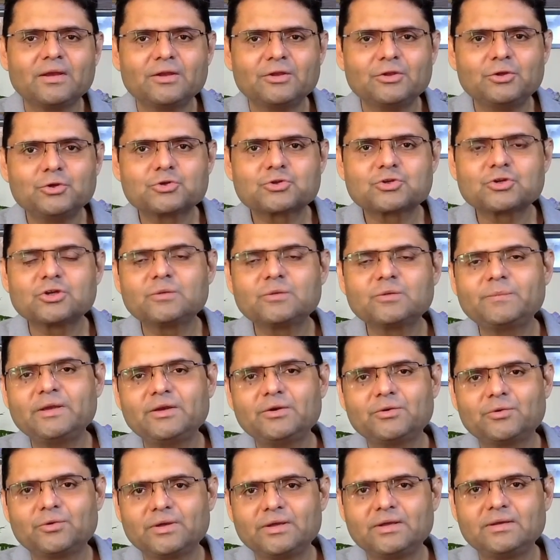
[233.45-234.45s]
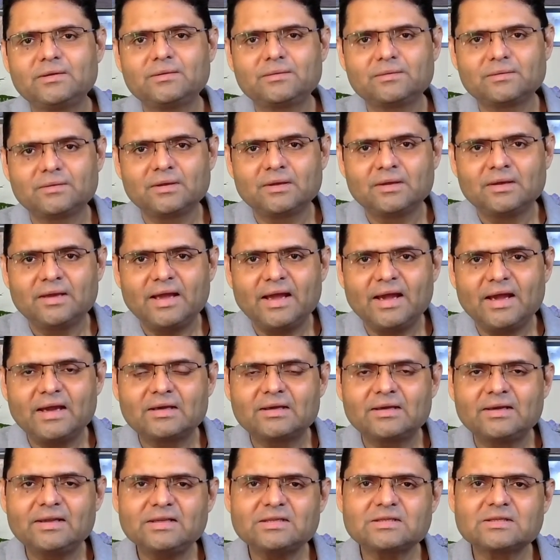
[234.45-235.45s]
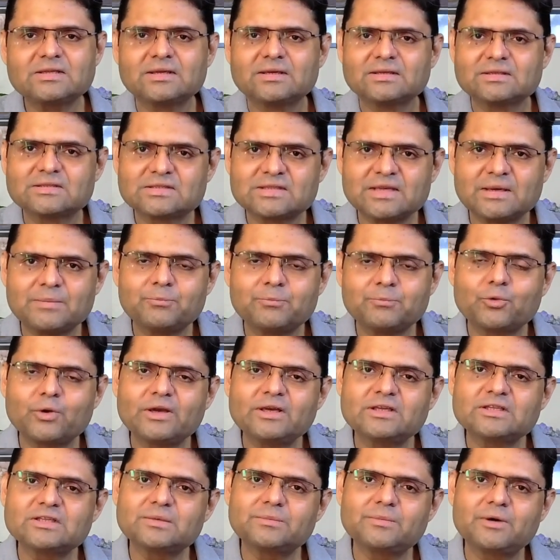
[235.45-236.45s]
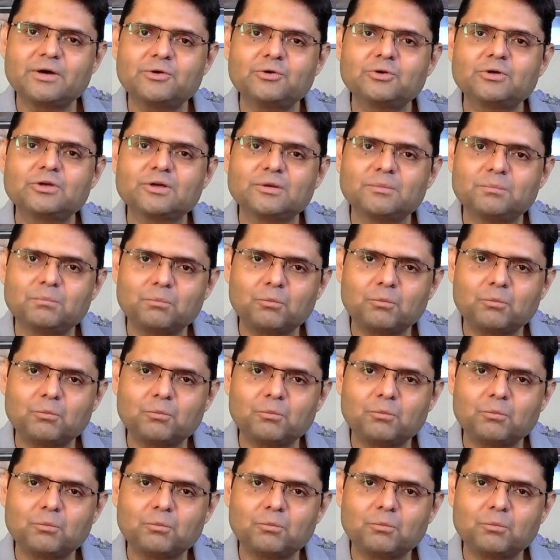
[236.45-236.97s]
You should be knowing at least some points about